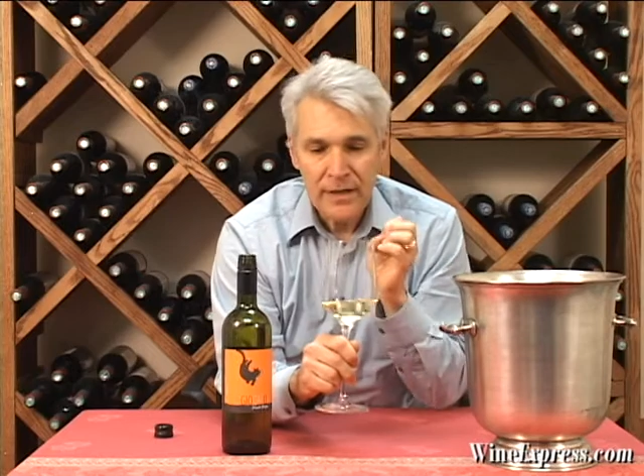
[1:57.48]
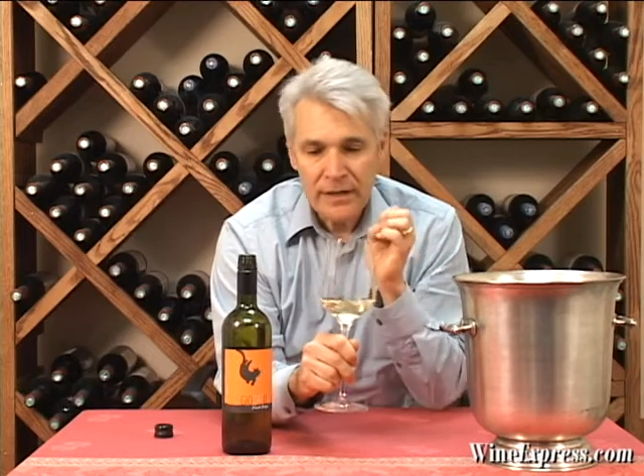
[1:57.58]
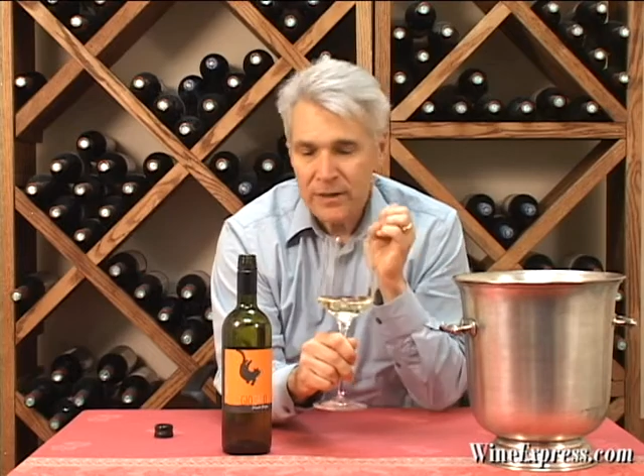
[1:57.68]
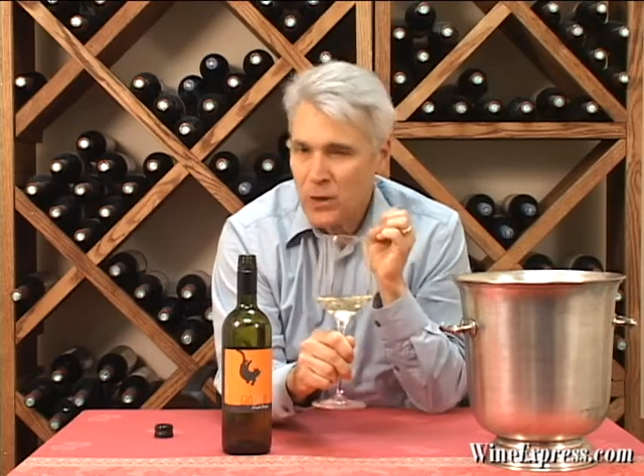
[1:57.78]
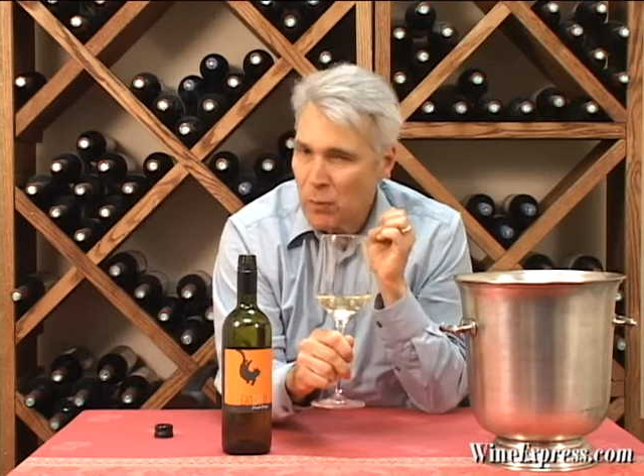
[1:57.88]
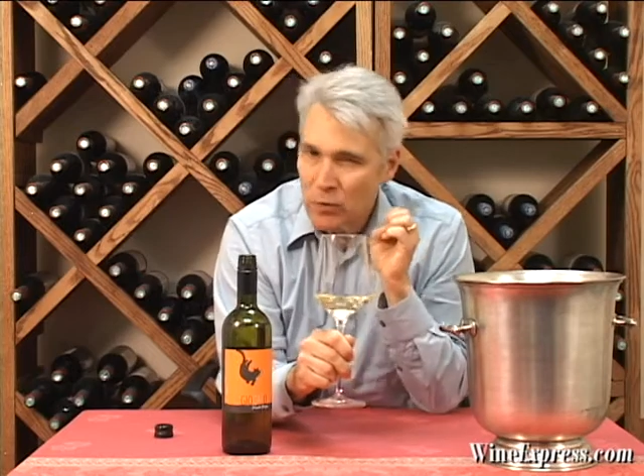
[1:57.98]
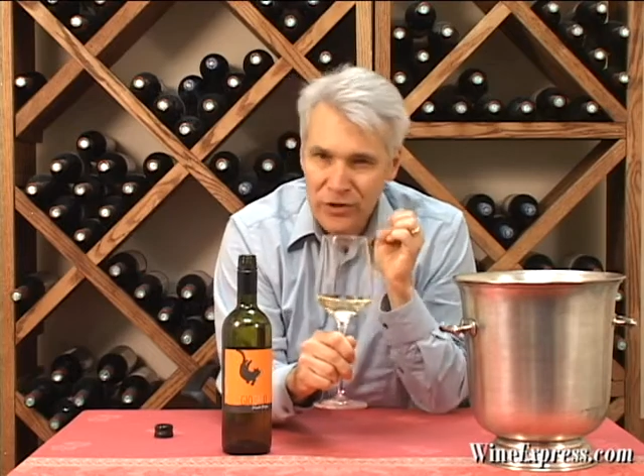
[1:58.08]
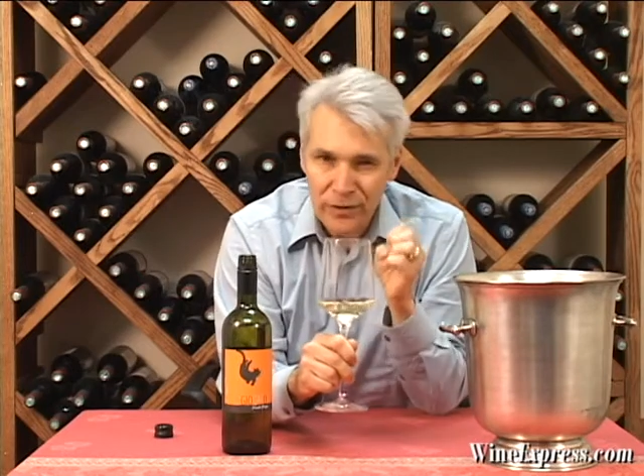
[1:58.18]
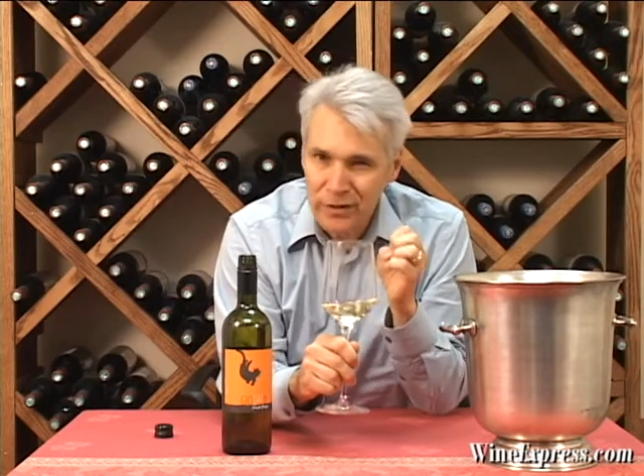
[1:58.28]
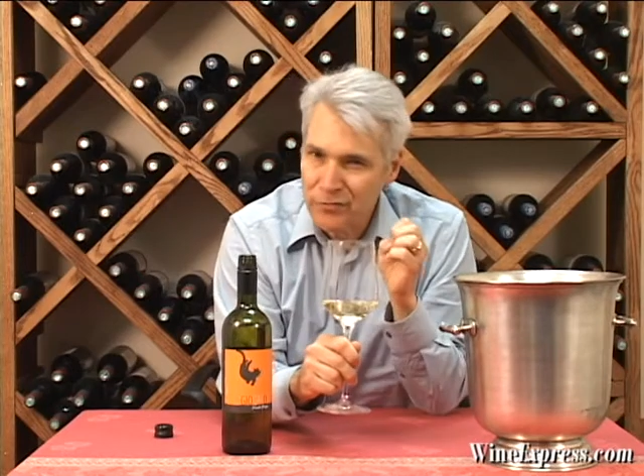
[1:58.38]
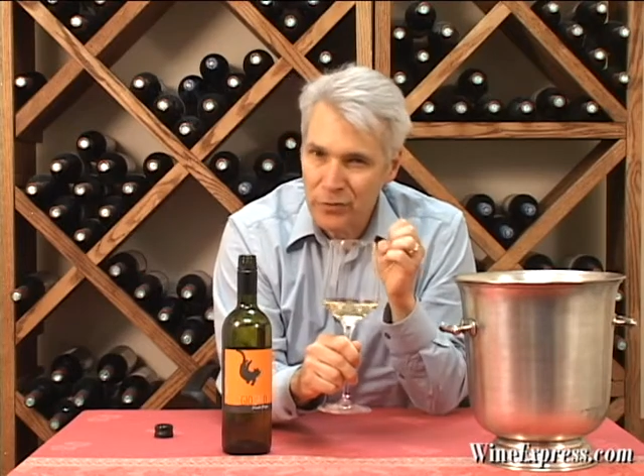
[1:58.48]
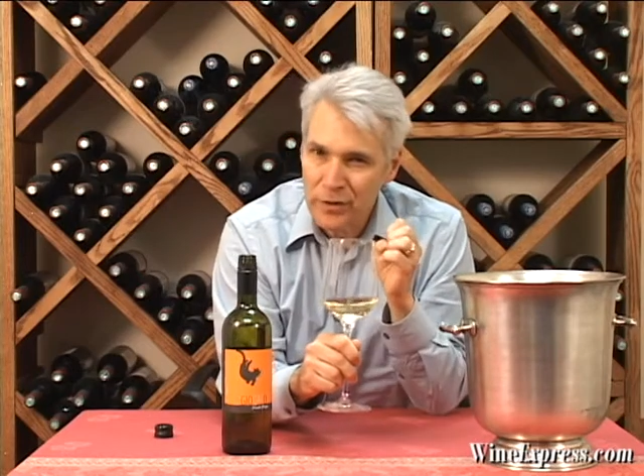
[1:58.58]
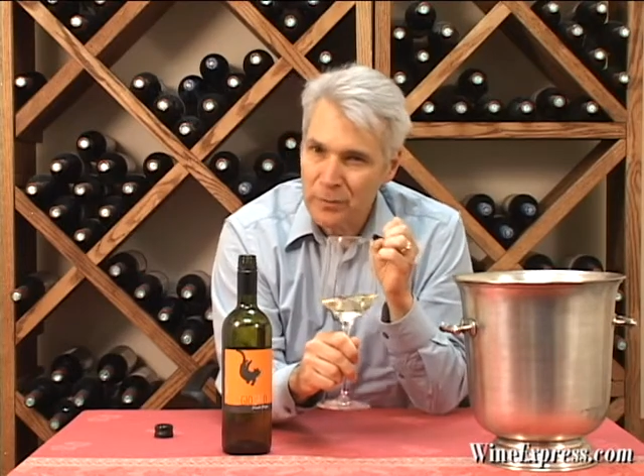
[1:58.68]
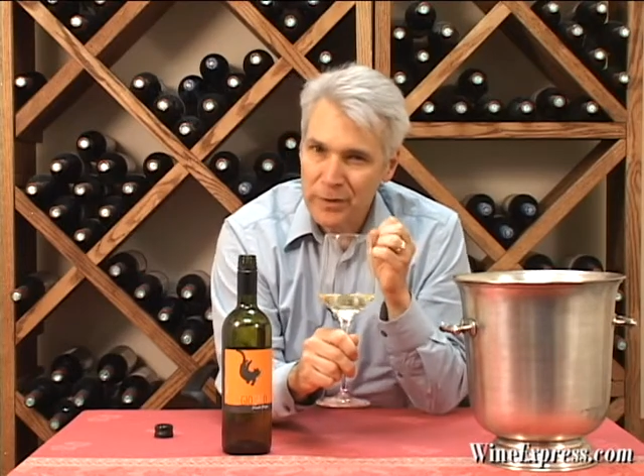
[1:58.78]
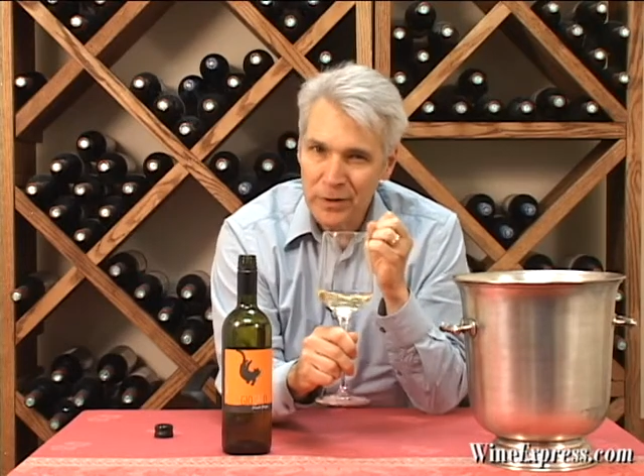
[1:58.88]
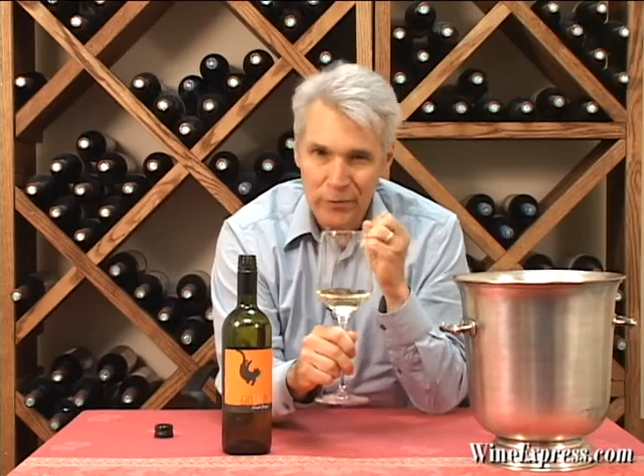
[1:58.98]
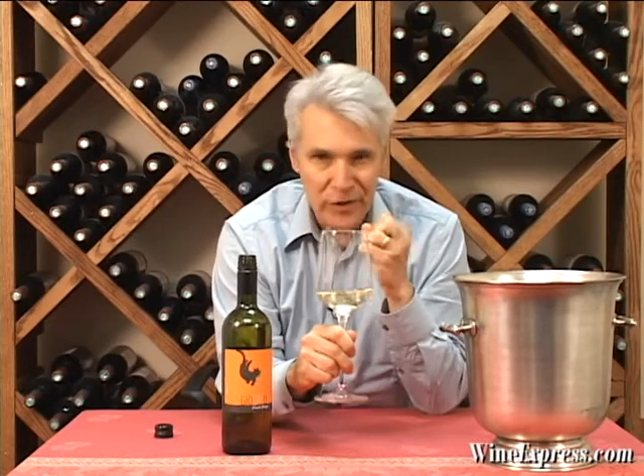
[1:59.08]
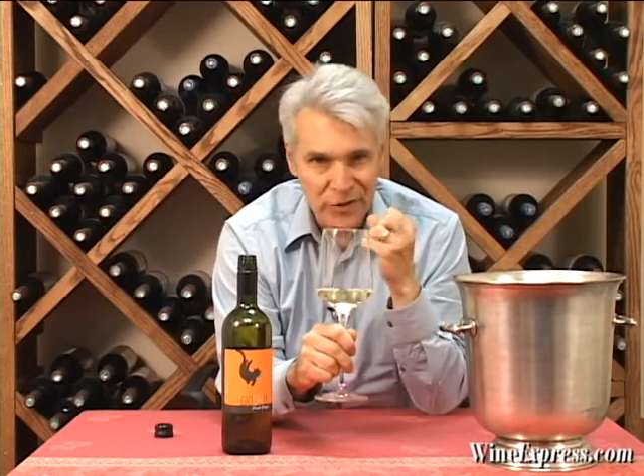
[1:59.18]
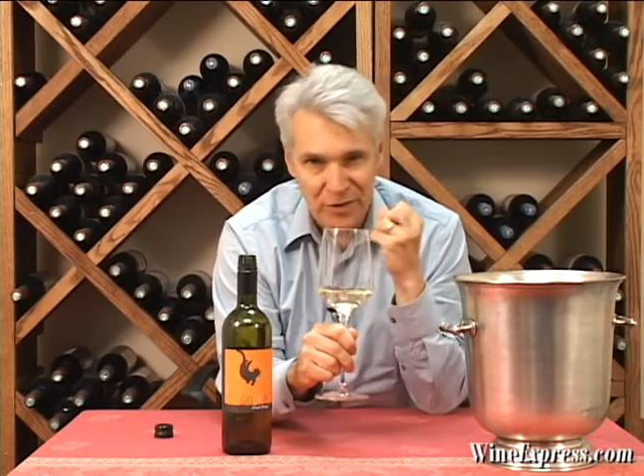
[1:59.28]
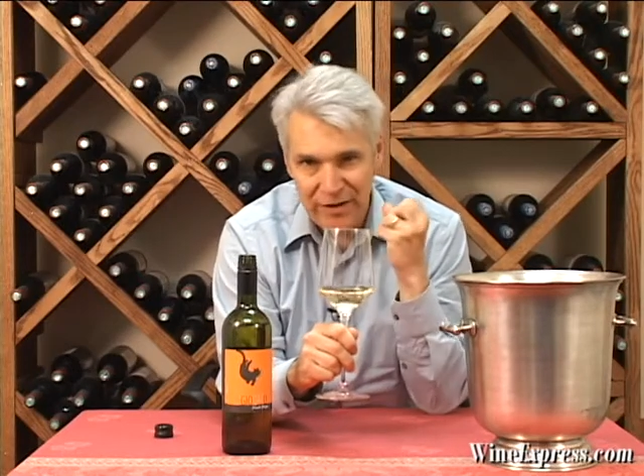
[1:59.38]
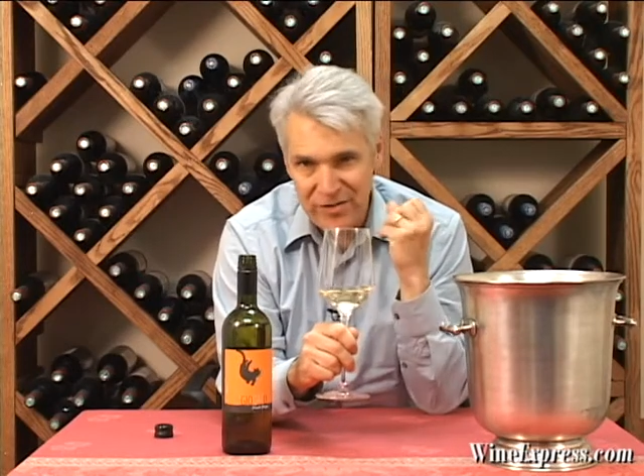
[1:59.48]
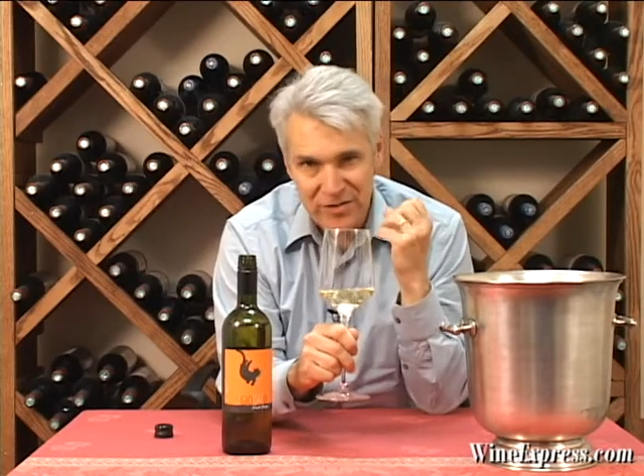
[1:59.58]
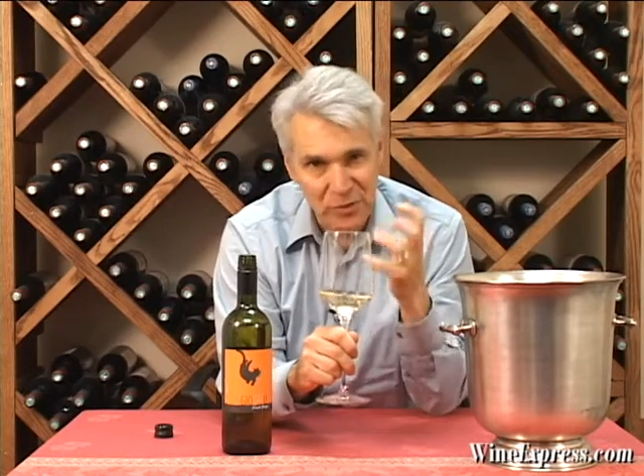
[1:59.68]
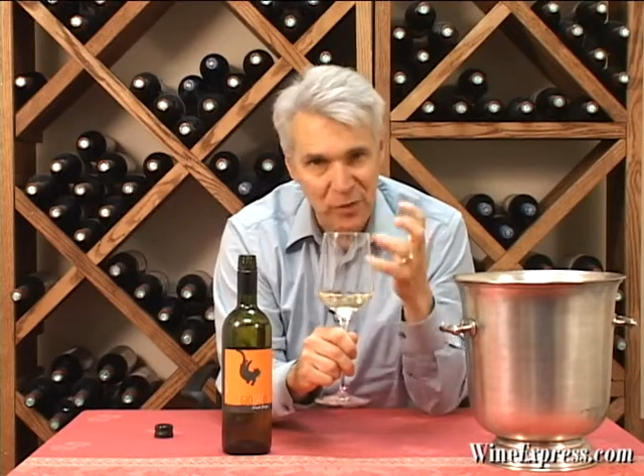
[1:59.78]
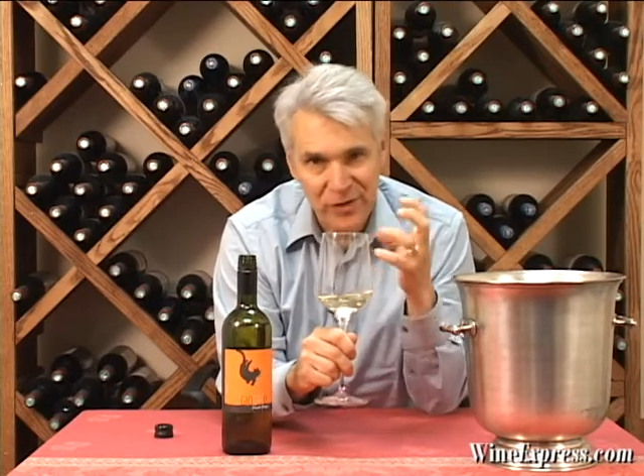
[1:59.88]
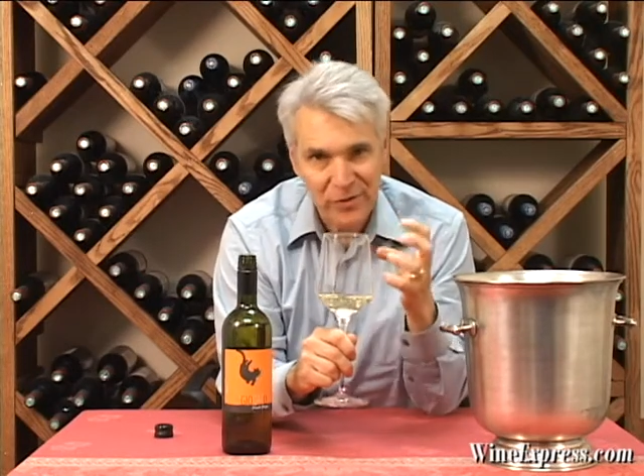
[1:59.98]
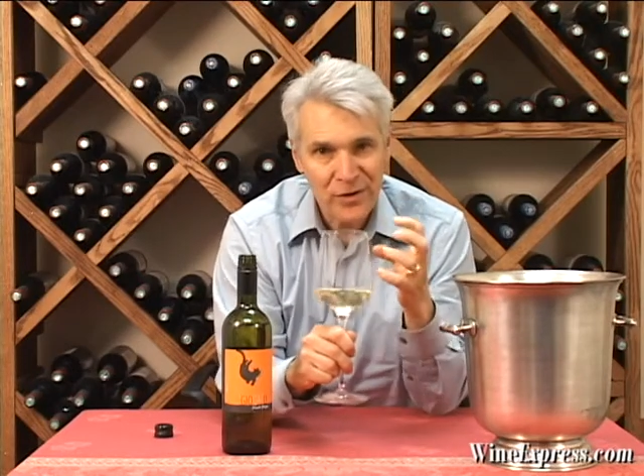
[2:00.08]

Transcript: you know, what you look for in a Pinot Grigio, obviously you want,